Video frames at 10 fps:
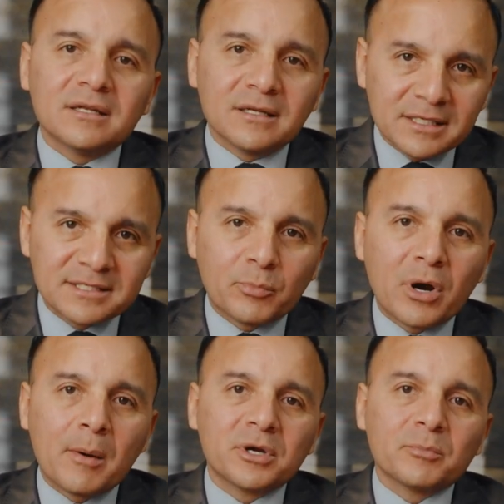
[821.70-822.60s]
list the
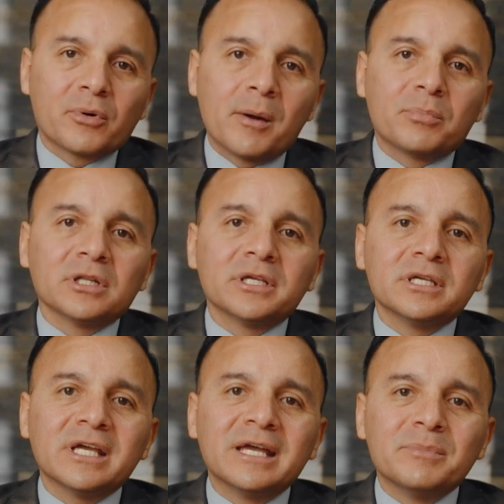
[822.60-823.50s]
property
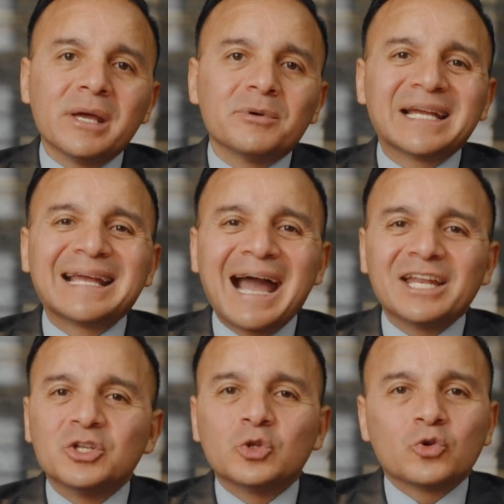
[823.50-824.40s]
properly, and be able to
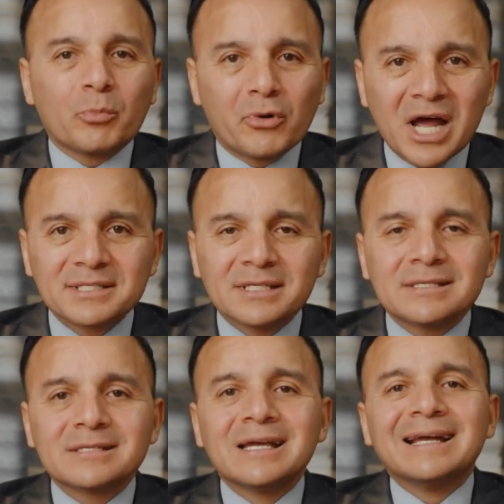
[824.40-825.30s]
guide you through the
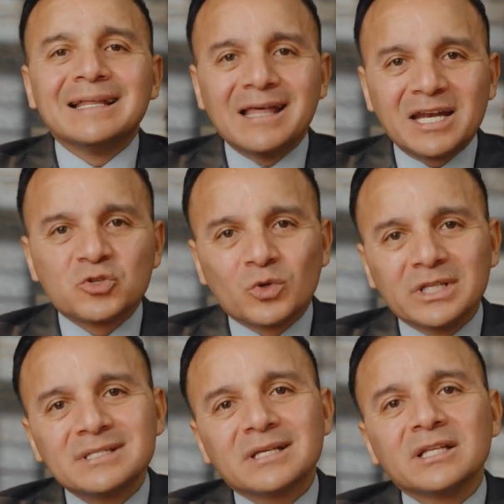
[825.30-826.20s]
process. And that is
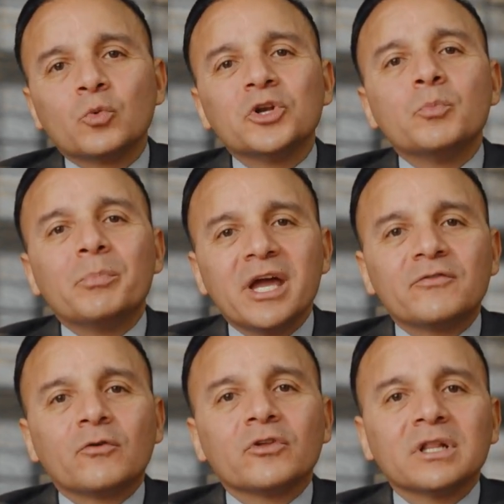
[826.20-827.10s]
realistically what you pay
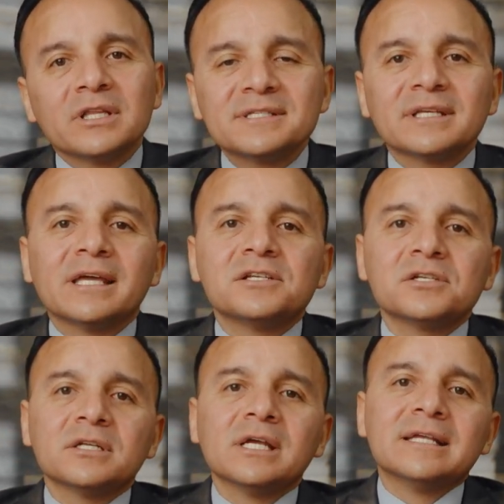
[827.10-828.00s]
for with a listing
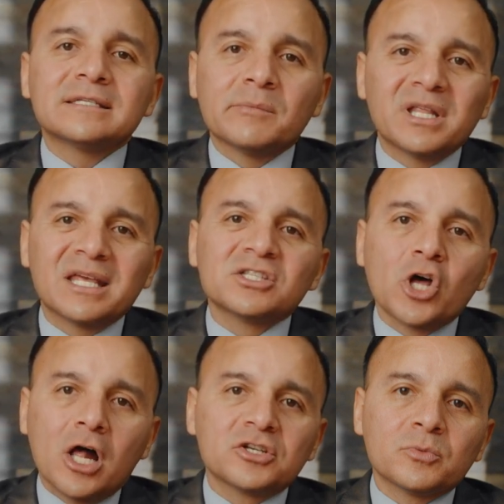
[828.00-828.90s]
agent, somebody that's
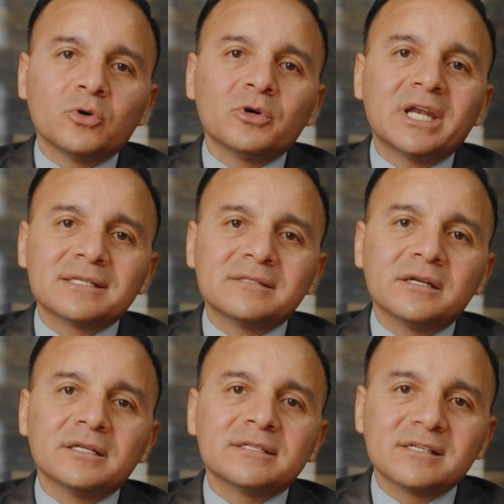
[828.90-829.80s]
knowledgeable and has
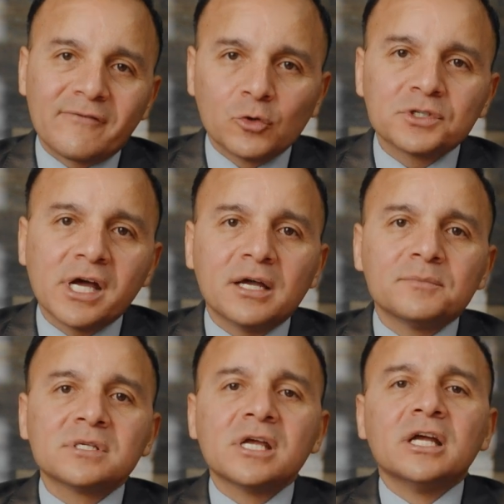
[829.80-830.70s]
done it several
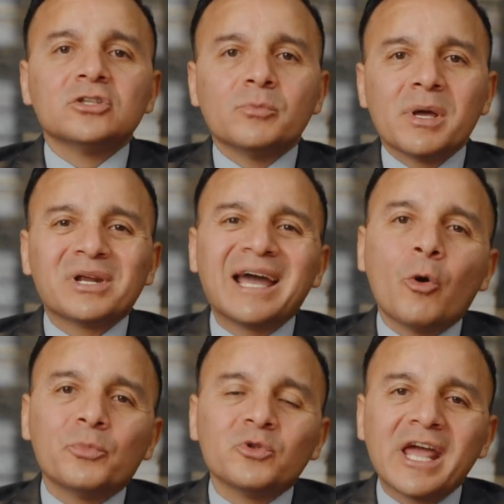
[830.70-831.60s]
times to be able to
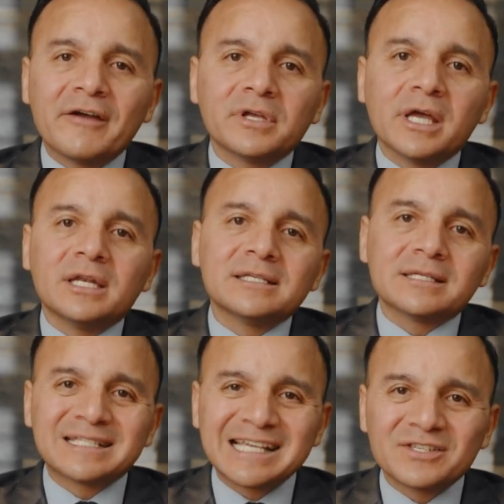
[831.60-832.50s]
help you navigate a
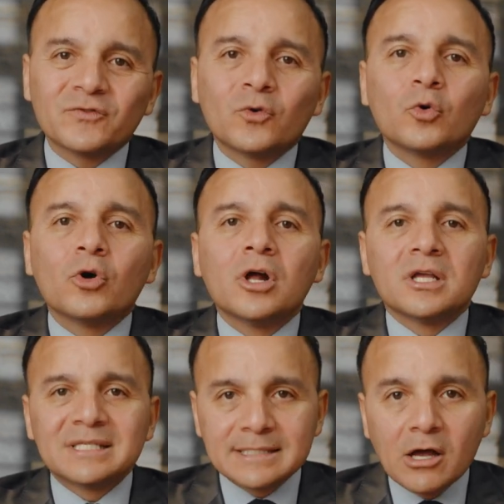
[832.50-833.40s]
successful
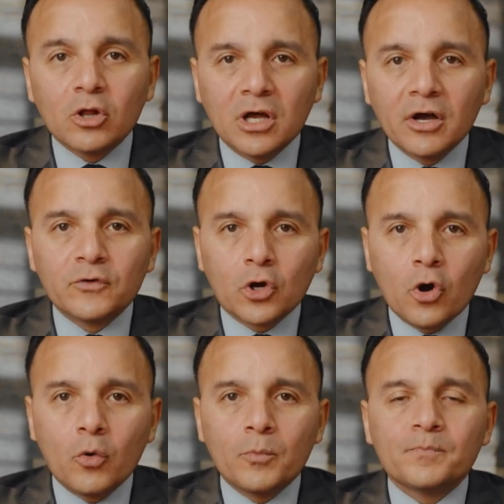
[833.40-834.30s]
sale of your
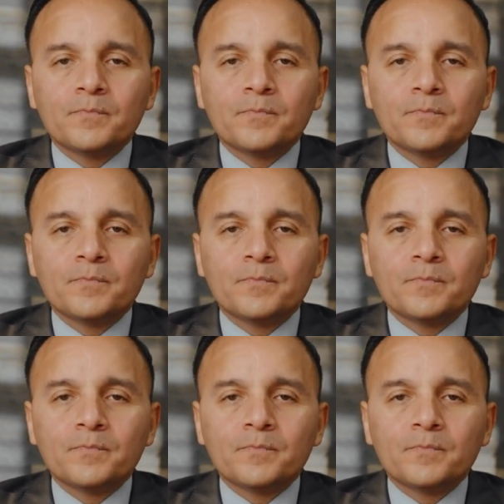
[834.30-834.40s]
home.